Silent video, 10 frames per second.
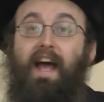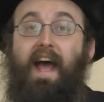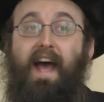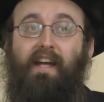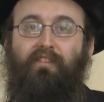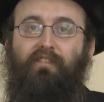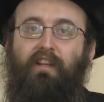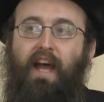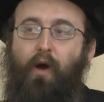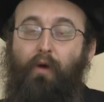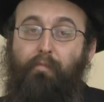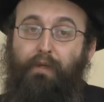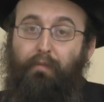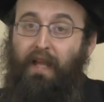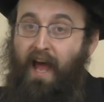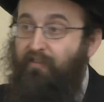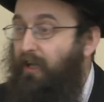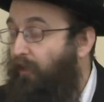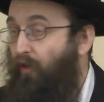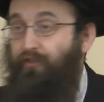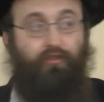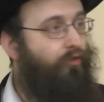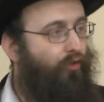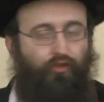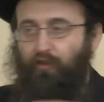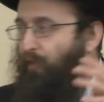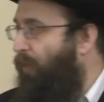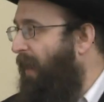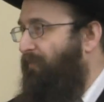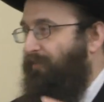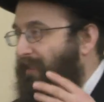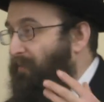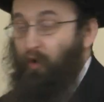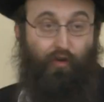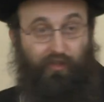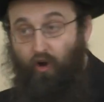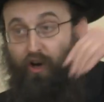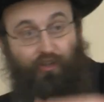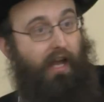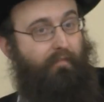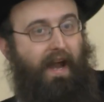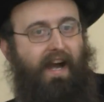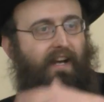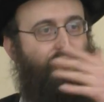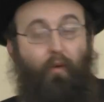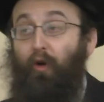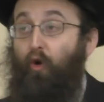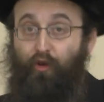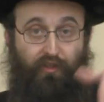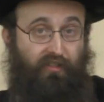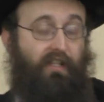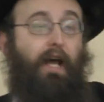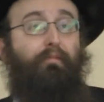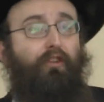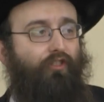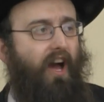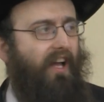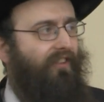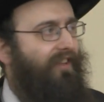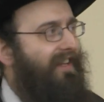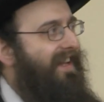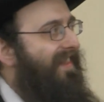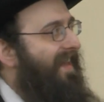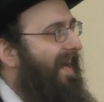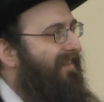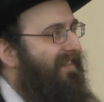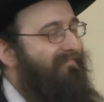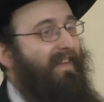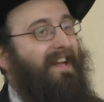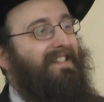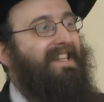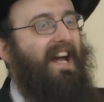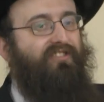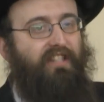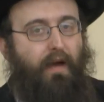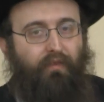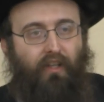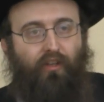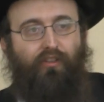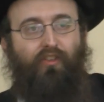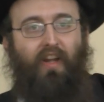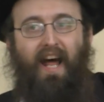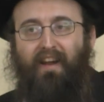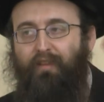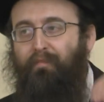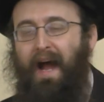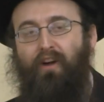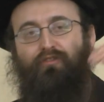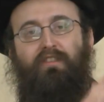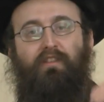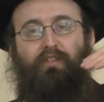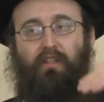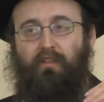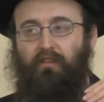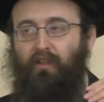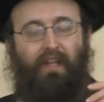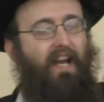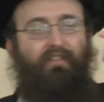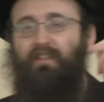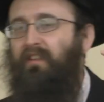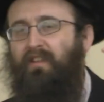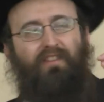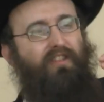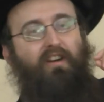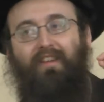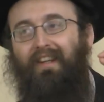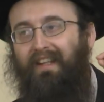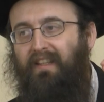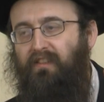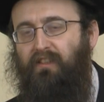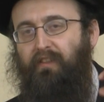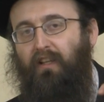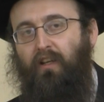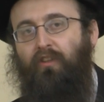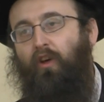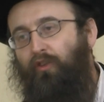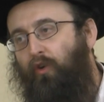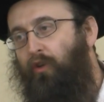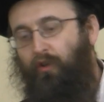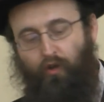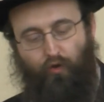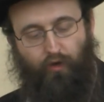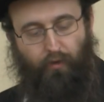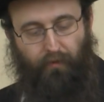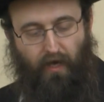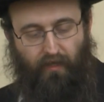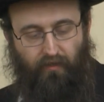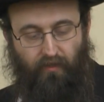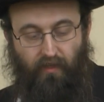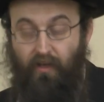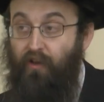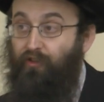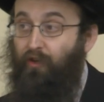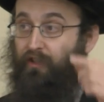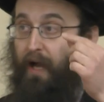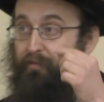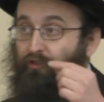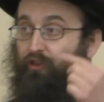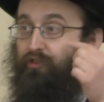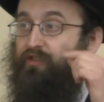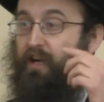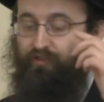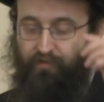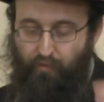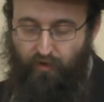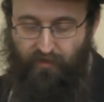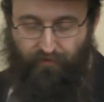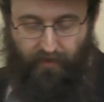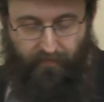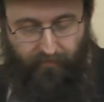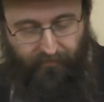And where people have a closeness due to, for whatever reason, because they're going to get married or because it's an adopted child, that makes not stam yichud. There's a lot of the boundaries of yichud, a lot of the leniencies of yichud no longer apply. So adopted children is actually even more severe.